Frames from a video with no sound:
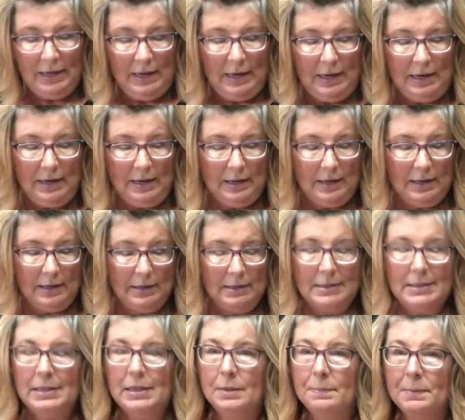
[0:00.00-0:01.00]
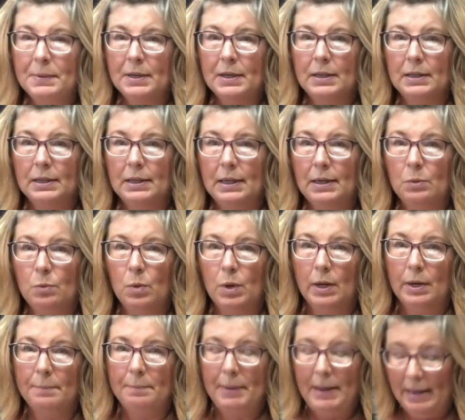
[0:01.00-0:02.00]
And typically
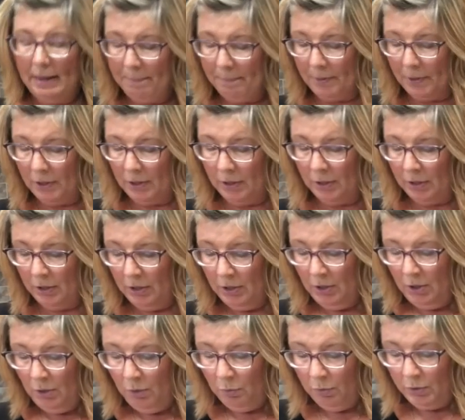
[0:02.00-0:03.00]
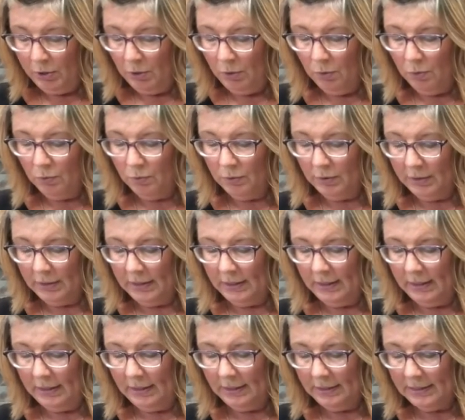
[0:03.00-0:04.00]
one pepper would
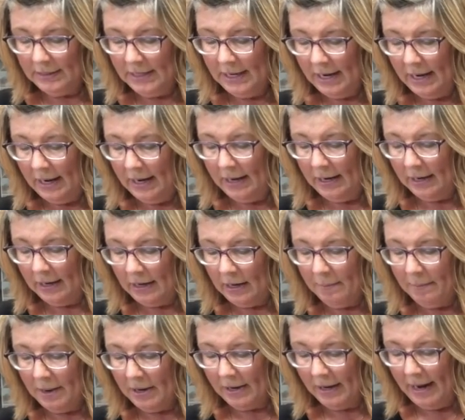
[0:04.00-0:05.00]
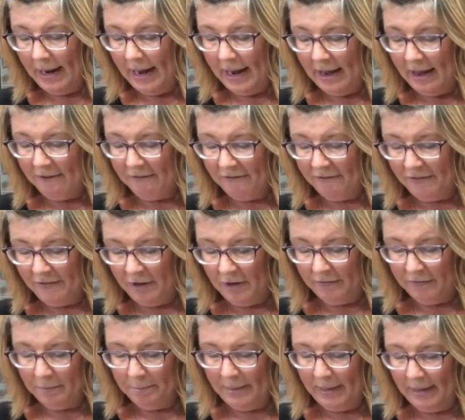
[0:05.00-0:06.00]
only take about a half of
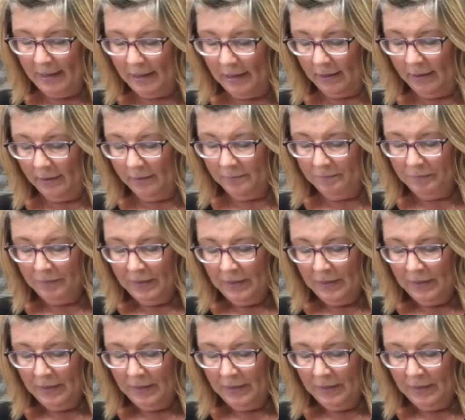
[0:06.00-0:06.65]
a bacon.